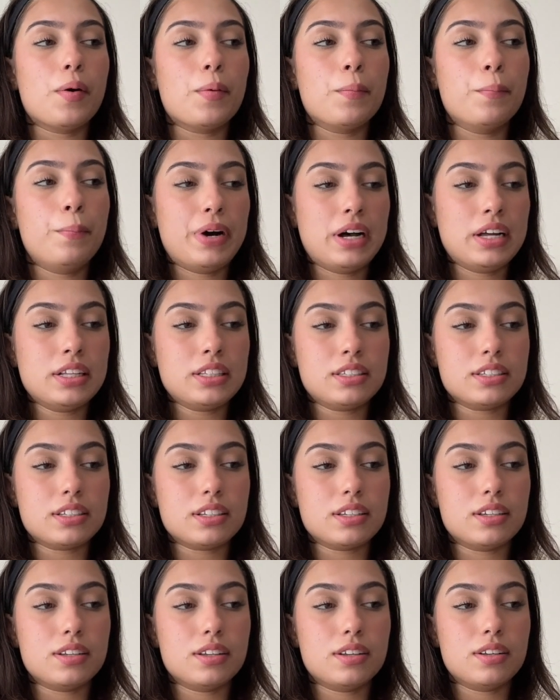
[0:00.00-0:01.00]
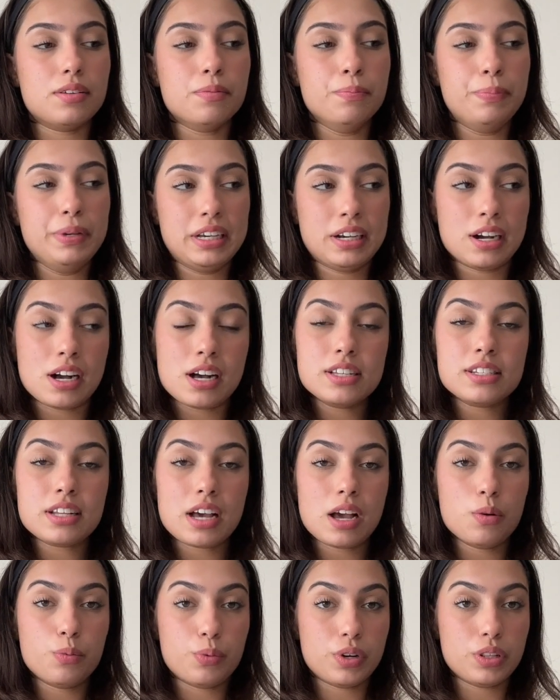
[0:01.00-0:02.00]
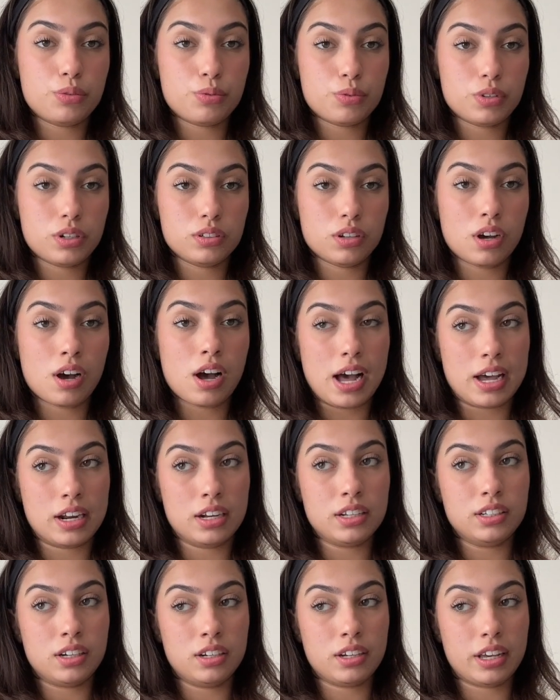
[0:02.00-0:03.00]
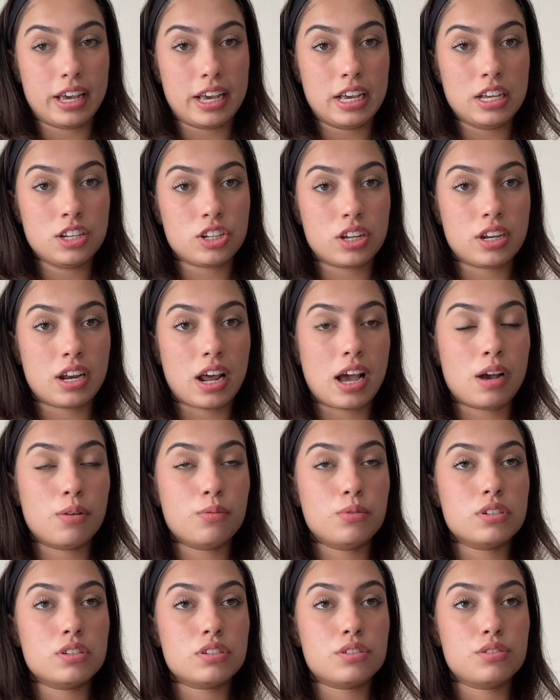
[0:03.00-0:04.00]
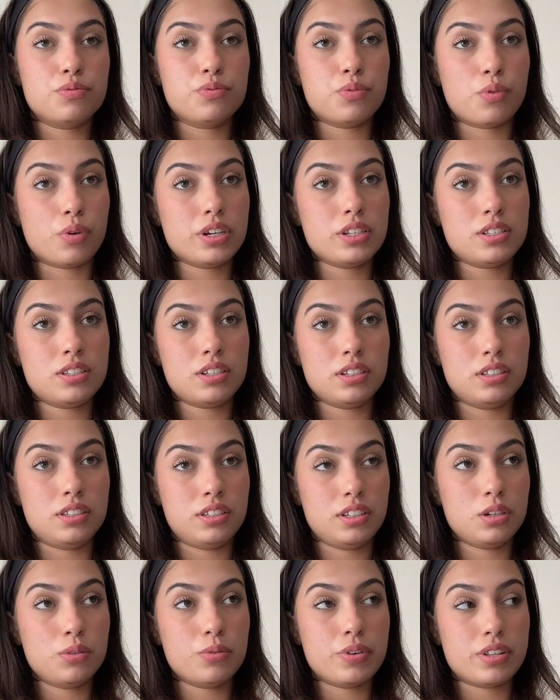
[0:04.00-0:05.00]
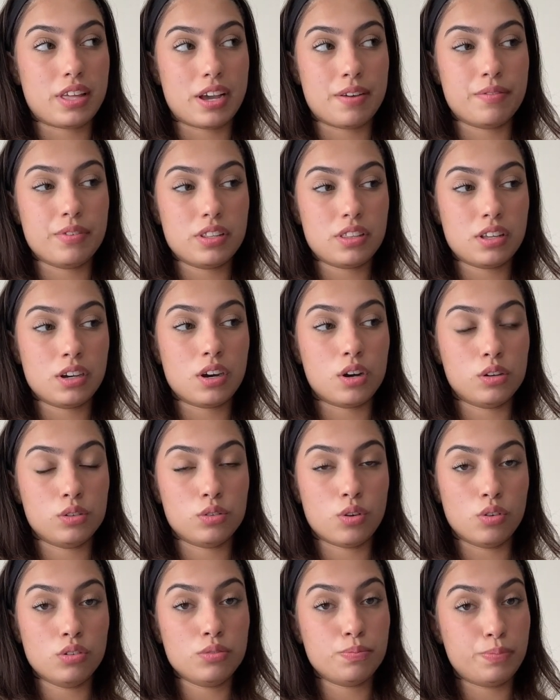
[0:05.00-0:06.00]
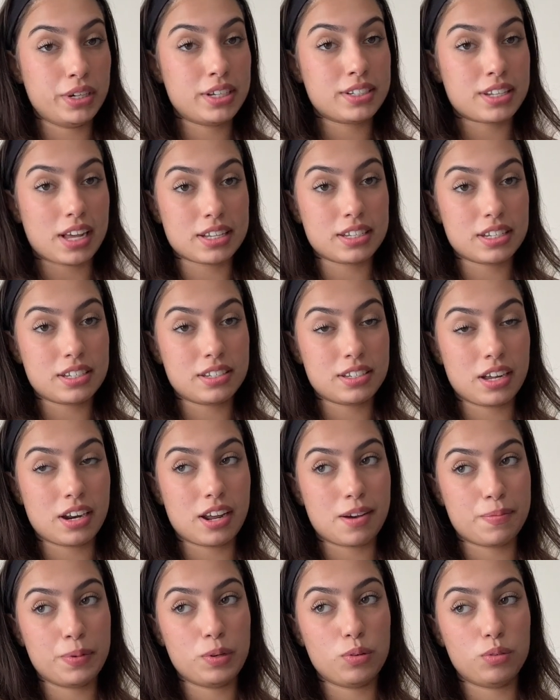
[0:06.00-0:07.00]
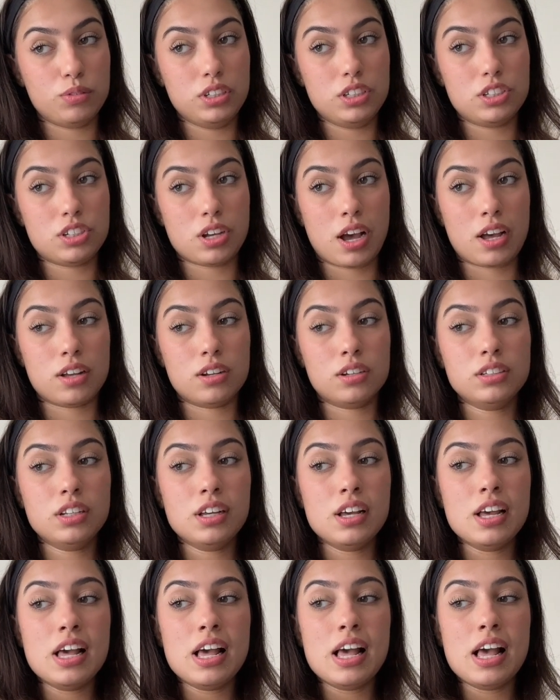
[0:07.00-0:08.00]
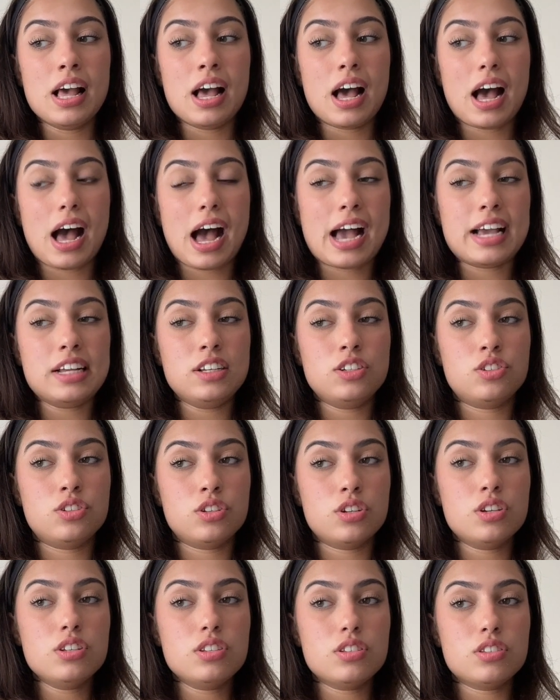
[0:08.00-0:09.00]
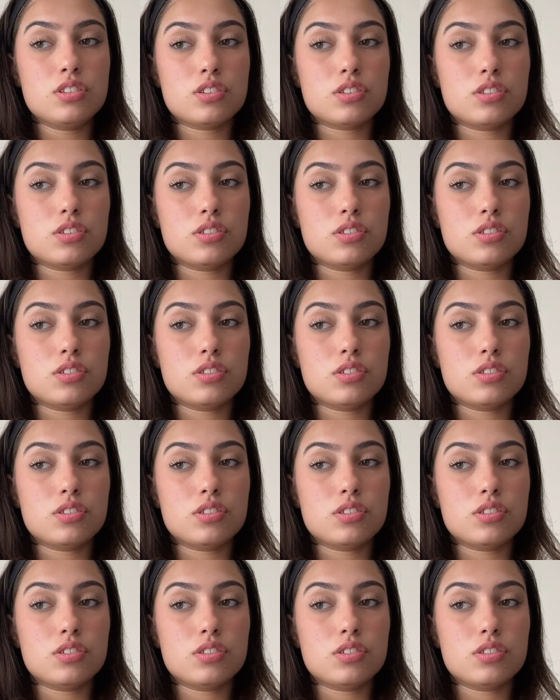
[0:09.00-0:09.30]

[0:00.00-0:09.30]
but because I went through a lot at a young age and I was forced to deal with everything alone, because as I said, I'm an only child, I just